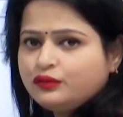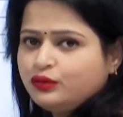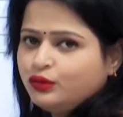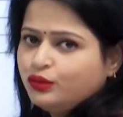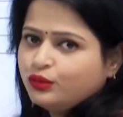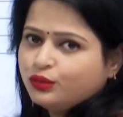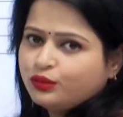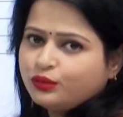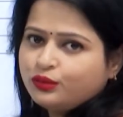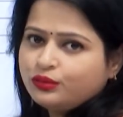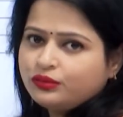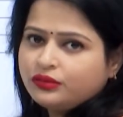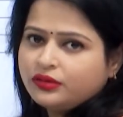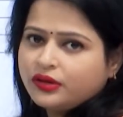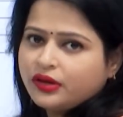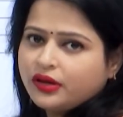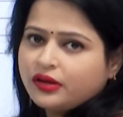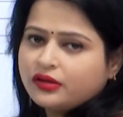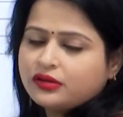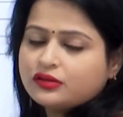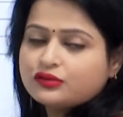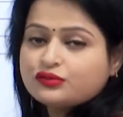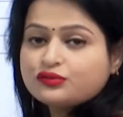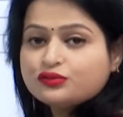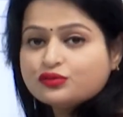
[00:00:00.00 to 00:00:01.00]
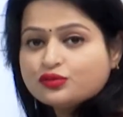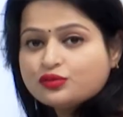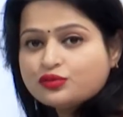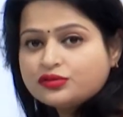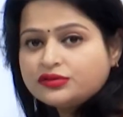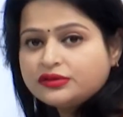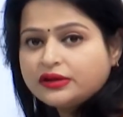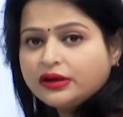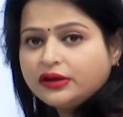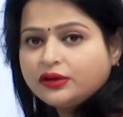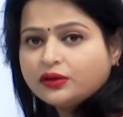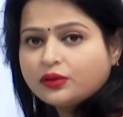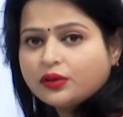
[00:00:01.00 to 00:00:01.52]
No, there is no
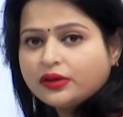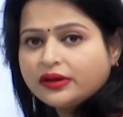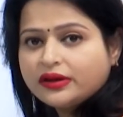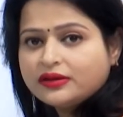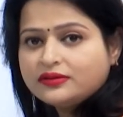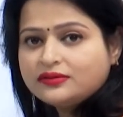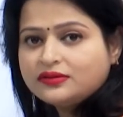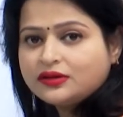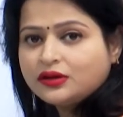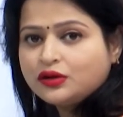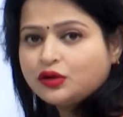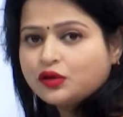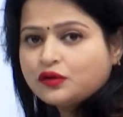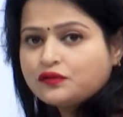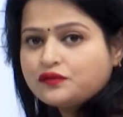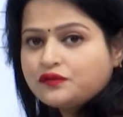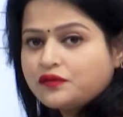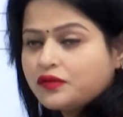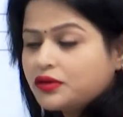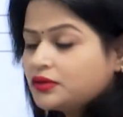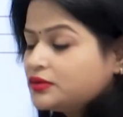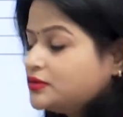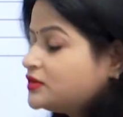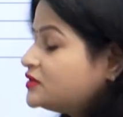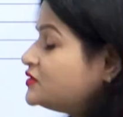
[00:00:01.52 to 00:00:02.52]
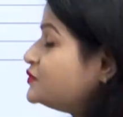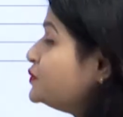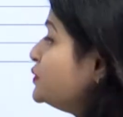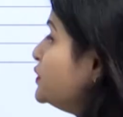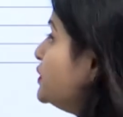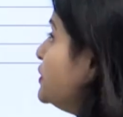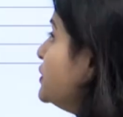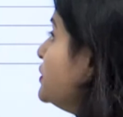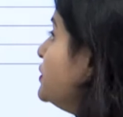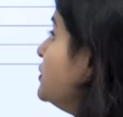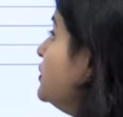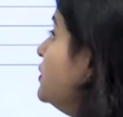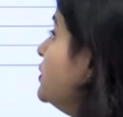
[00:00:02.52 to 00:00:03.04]
set on and set off for this
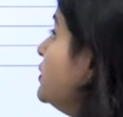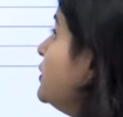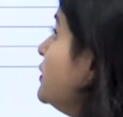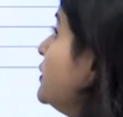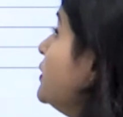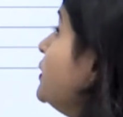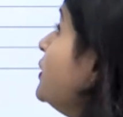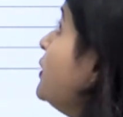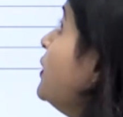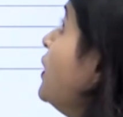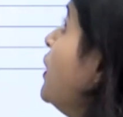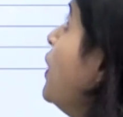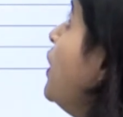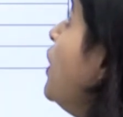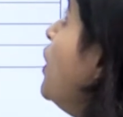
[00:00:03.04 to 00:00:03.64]
particular year.